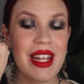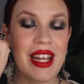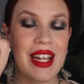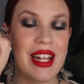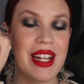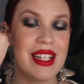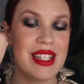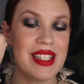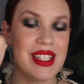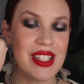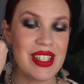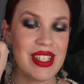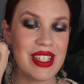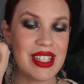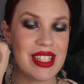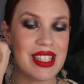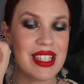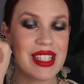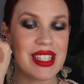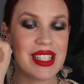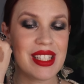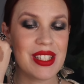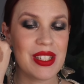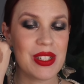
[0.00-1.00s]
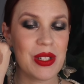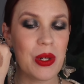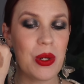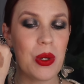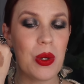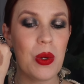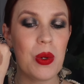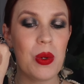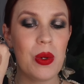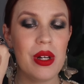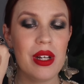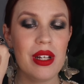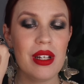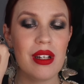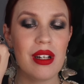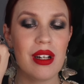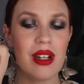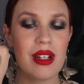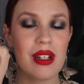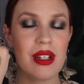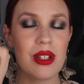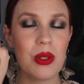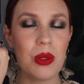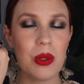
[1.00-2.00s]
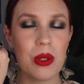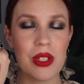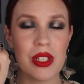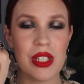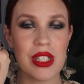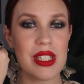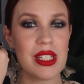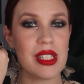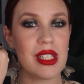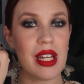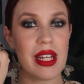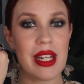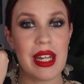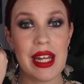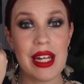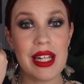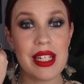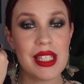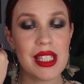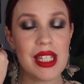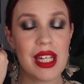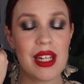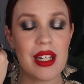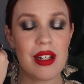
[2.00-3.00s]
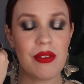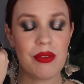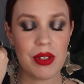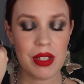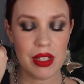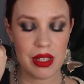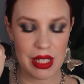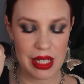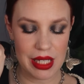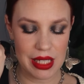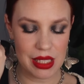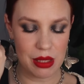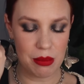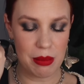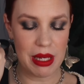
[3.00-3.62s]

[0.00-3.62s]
it is just so gorgeous. I can't say enough good things